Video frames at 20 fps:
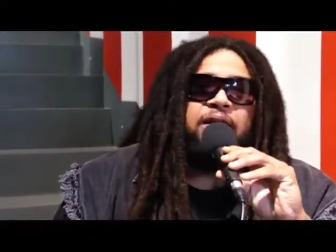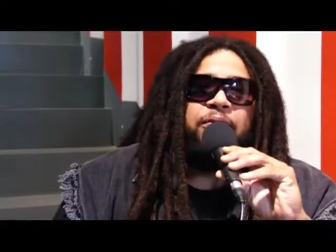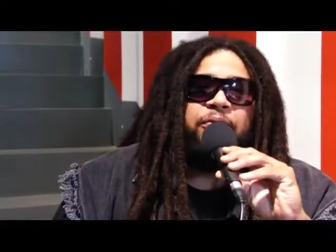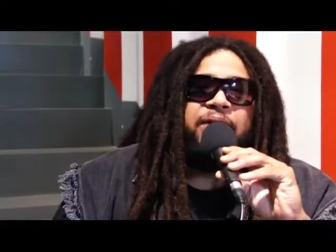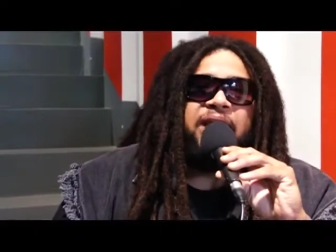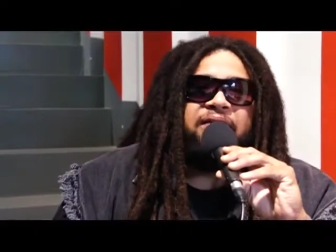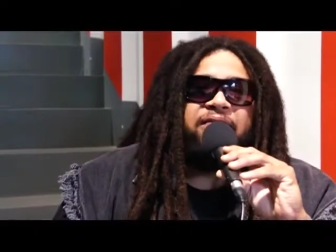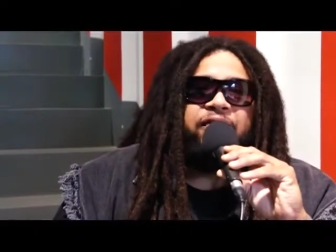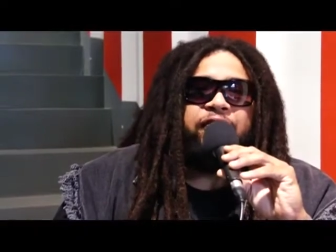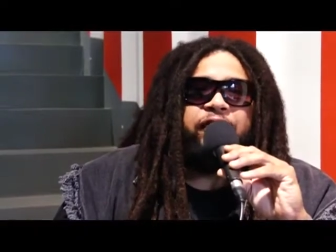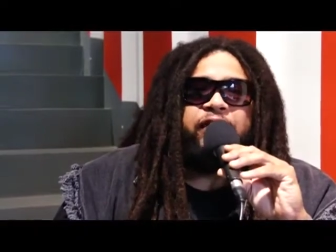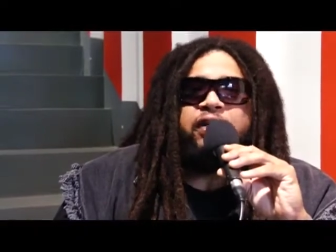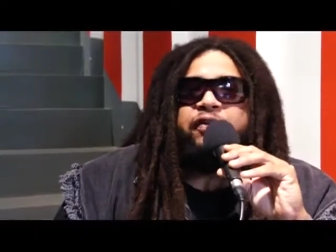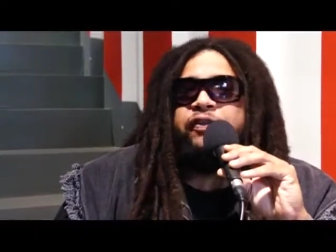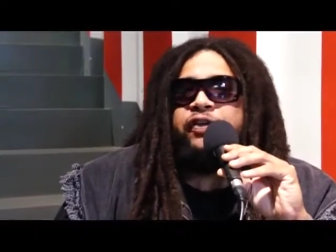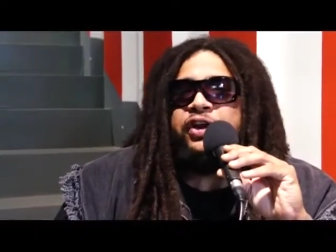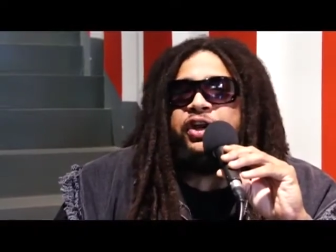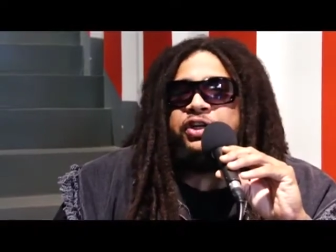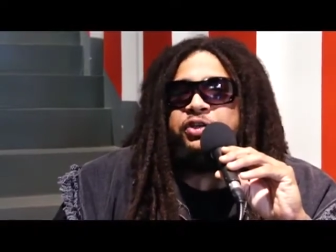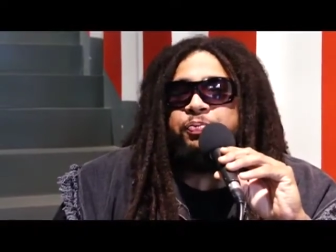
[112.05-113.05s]
We have a fully
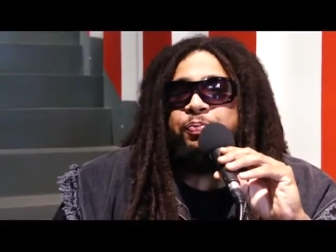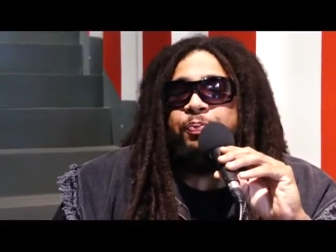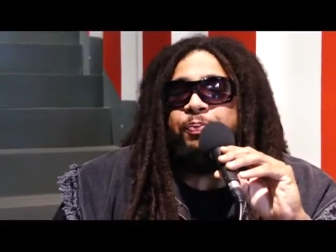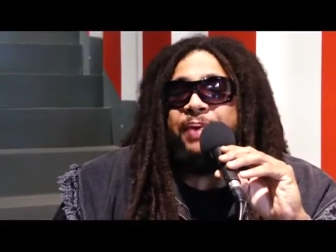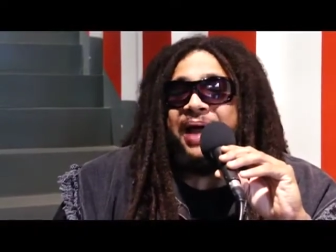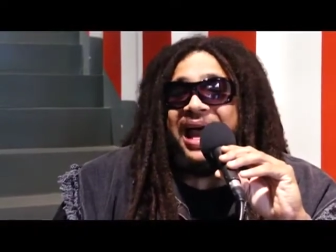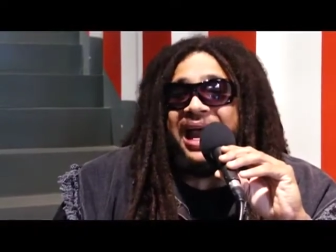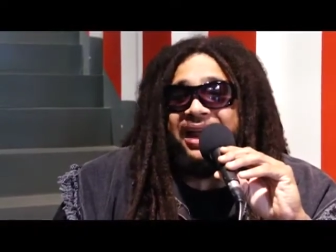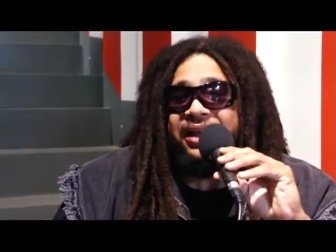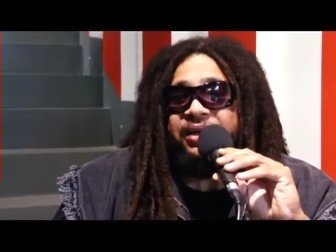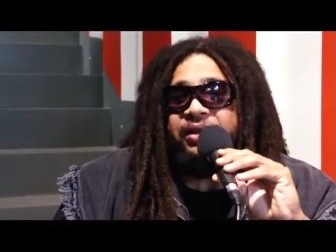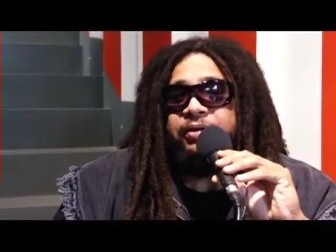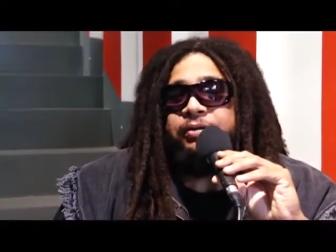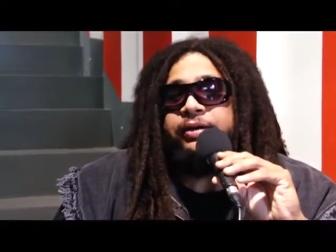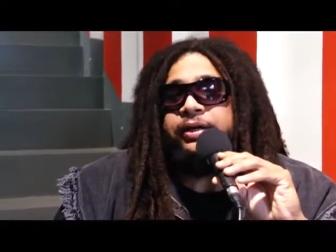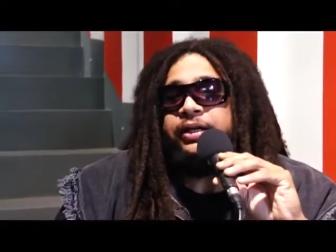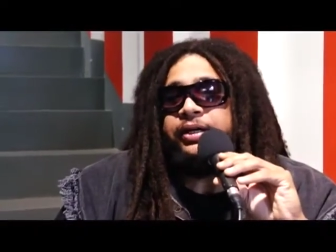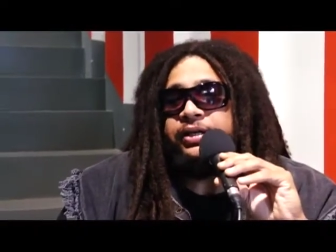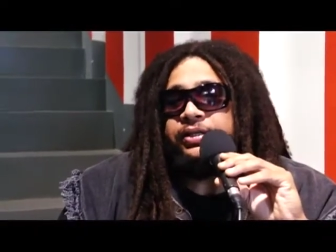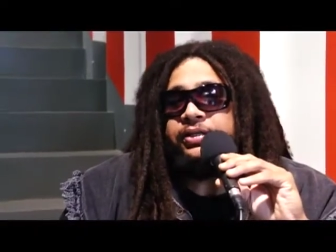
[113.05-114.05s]
finished band
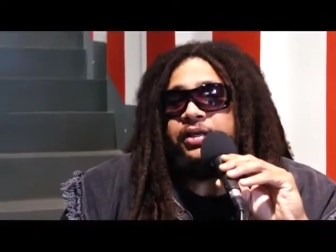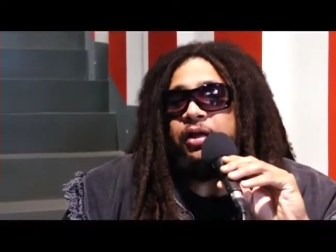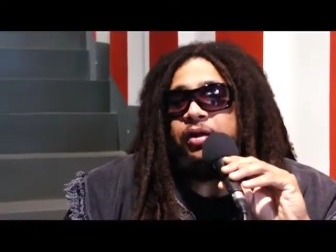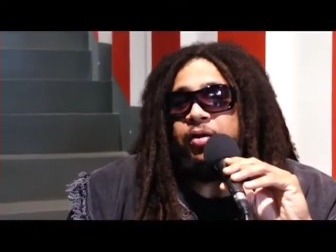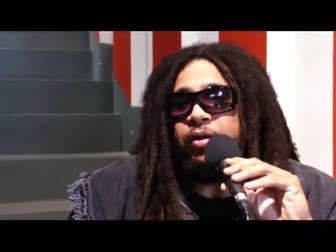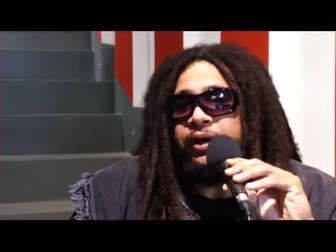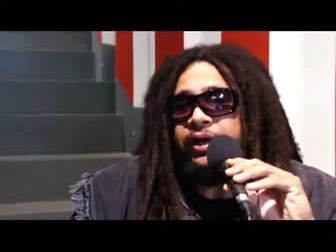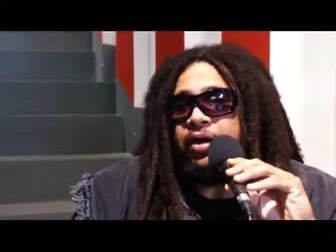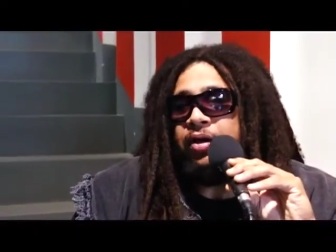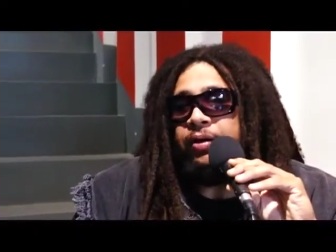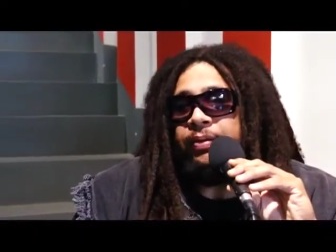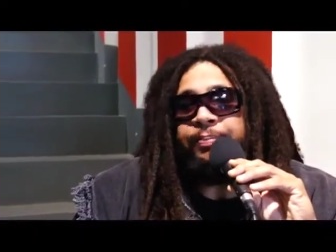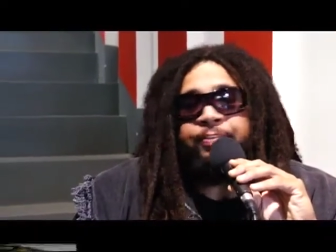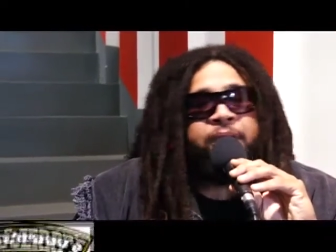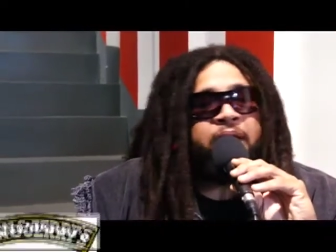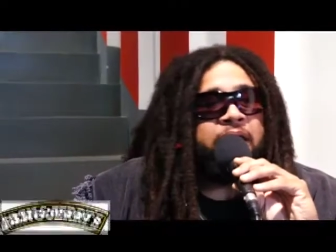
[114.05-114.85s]
rehearsal going on.